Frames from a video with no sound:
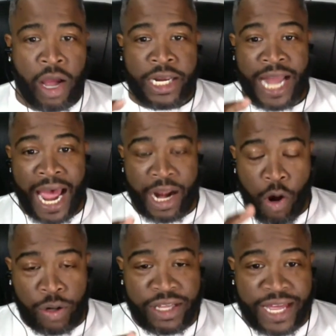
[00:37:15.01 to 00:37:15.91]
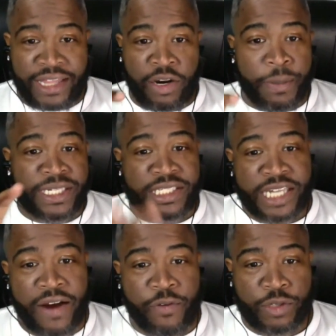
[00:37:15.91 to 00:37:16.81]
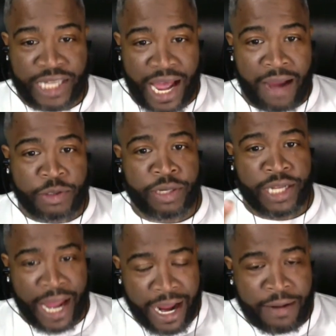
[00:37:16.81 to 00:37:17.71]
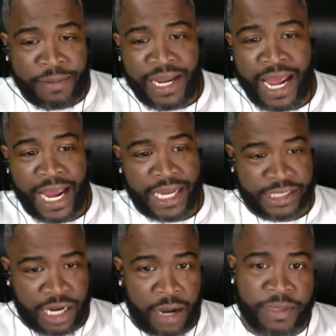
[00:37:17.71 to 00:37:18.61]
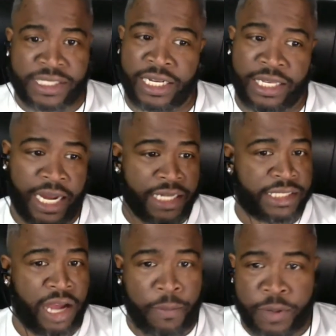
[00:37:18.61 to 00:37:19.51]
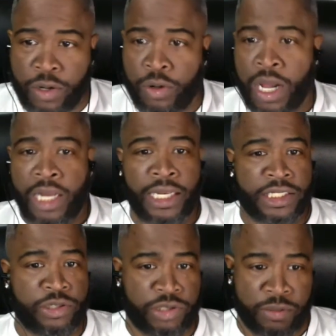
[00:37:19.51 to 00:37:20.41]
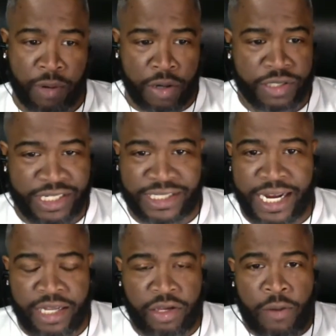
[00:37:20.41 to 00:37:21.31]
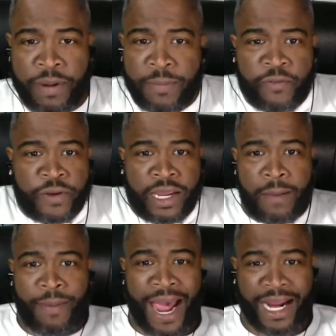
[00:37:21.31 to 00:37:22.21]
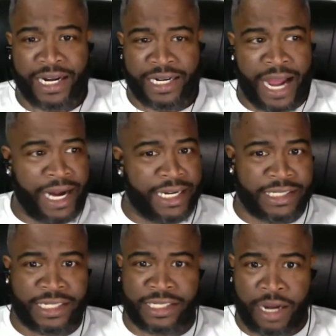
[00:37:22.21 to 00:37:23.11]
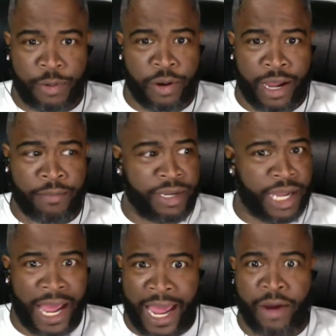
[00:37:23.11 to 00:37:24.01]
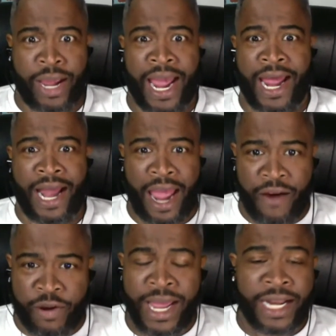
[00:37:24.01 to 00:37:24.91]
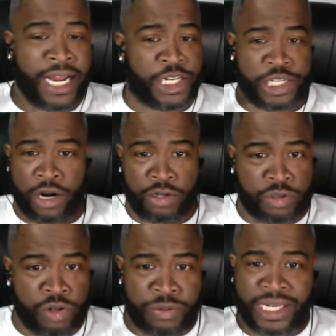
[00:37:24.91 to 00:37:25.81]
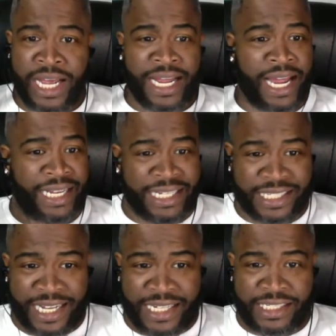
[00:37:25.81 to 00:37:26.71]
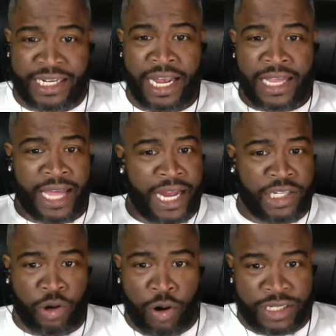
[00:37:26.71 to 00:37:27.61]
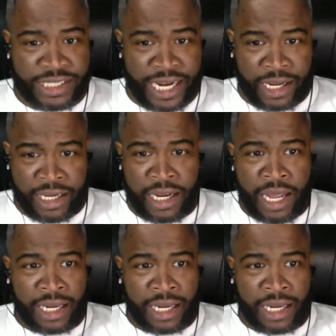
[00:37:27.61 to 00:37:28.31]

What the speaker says: Not only that, there have been several times where the NBA has come and said, let us help you. Let's do some mergers, this, that, and the third. People forget back in the 90s, the WNBA had they had Cheryl Swoops, they had Lisa Leslie, they had Dawn Staley.